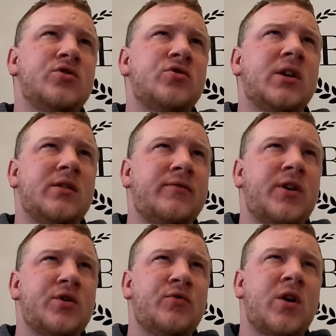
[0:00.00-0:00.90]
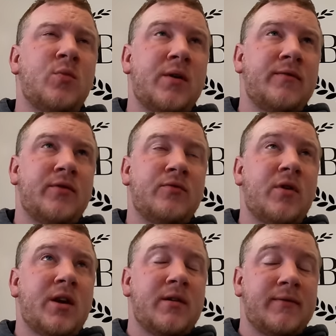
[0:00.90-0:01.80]
Struggling to find the right one for the
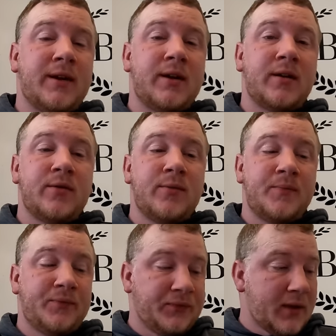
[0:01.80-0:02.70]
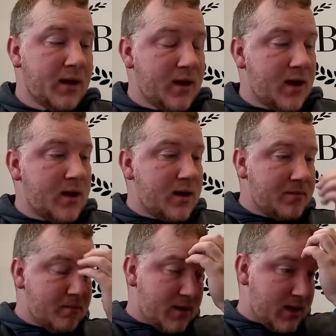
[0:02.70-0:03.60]
right Iveco.
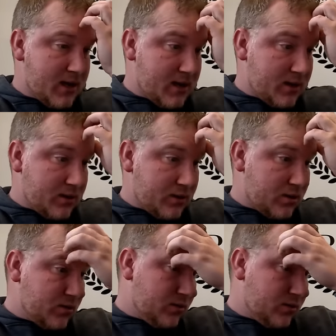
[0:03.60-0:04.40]
And,